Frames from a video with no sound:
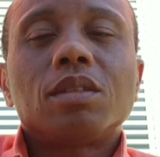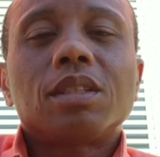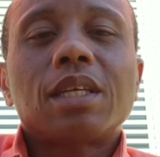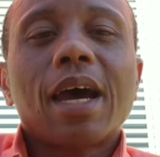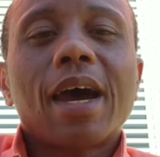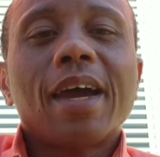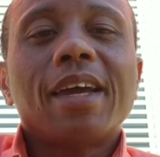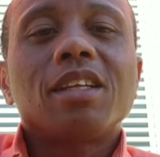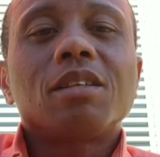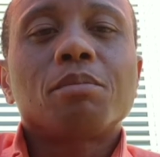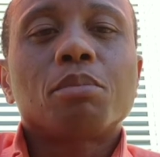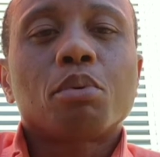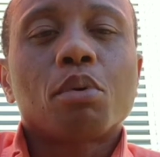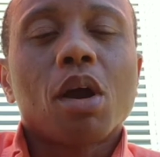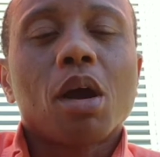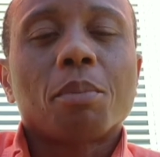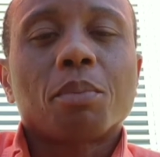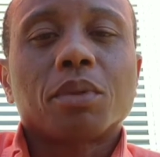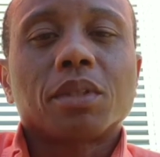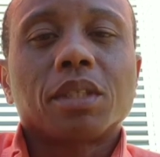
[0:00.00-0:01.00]
tighten
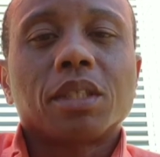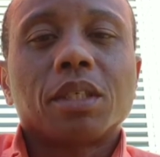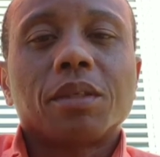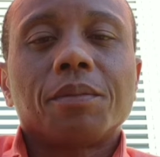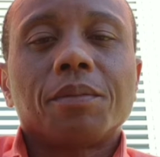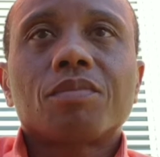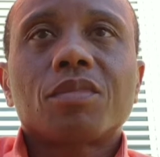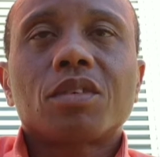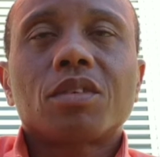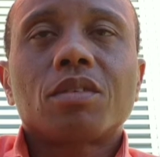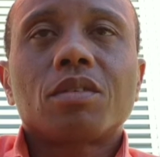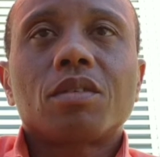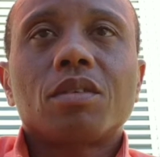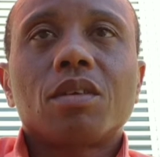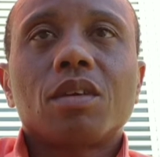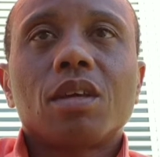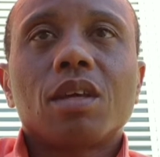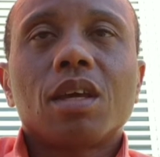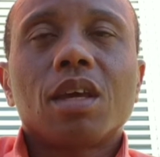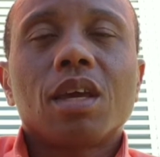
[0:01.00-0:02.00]
properly.
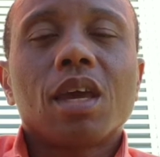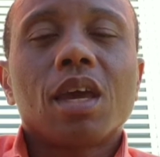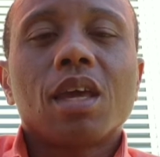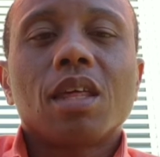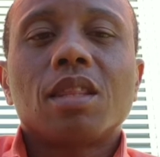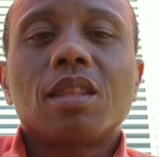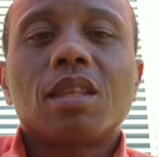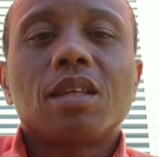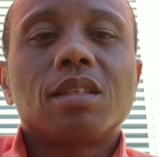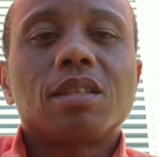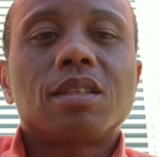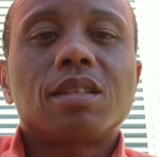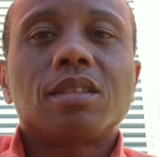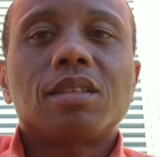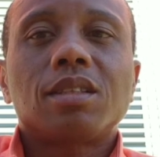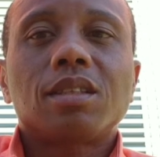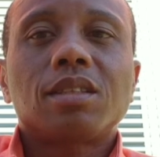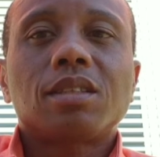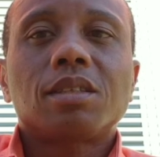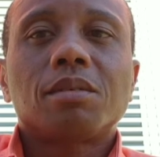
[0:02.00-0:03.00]
The
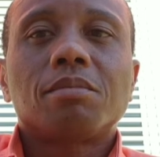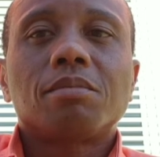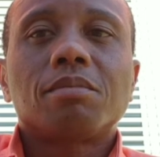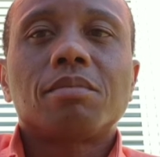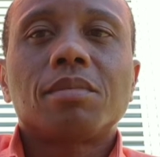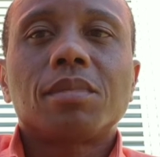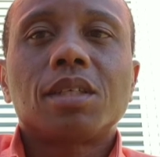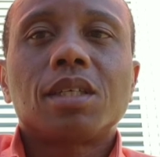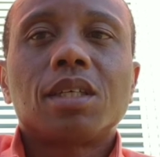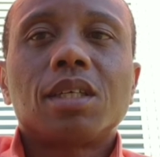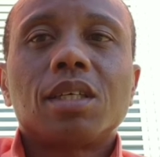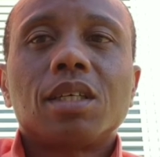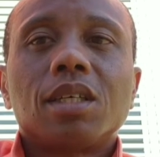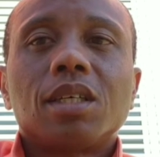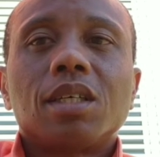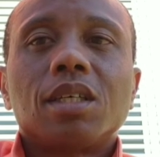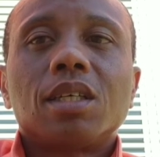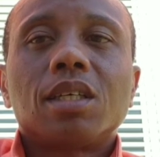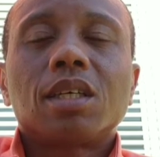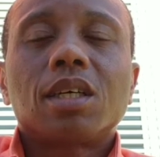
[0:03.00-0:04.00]
system
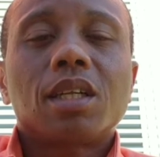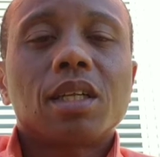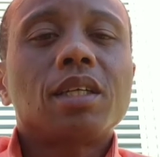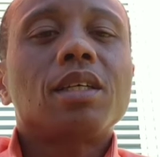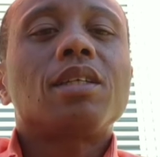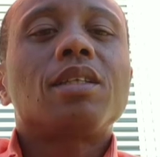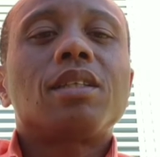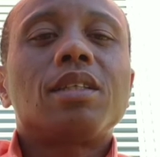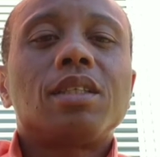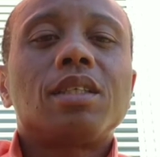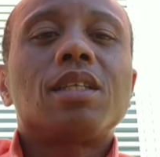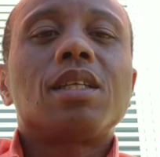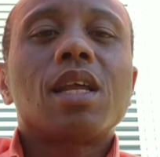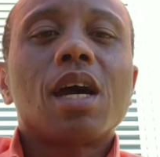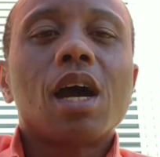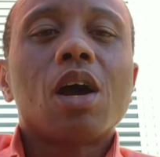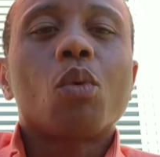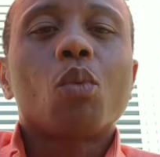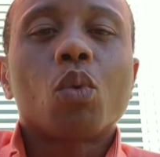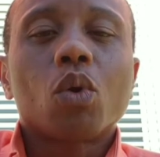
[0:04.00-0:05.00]
clearly did
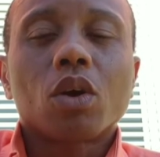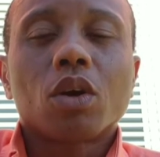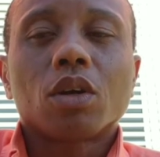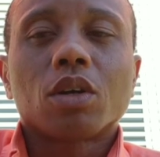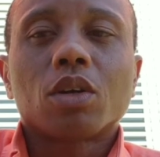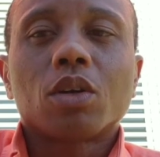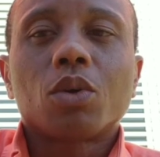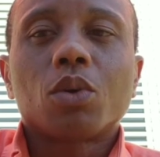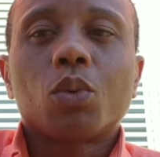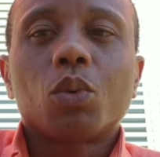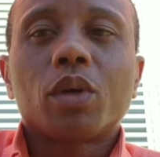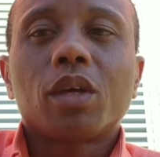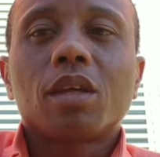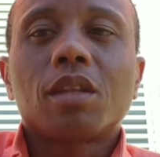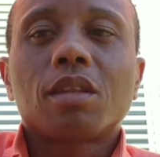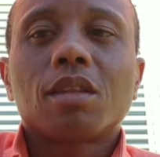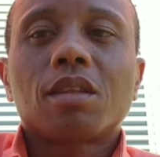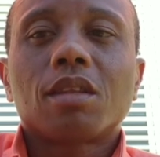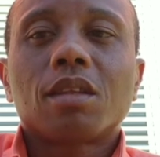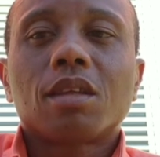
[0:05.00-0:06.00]
not work
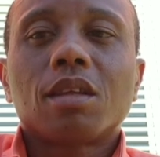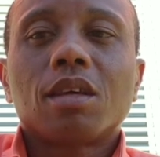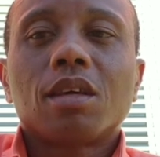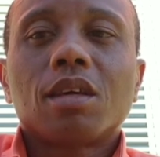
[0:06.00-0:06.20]
with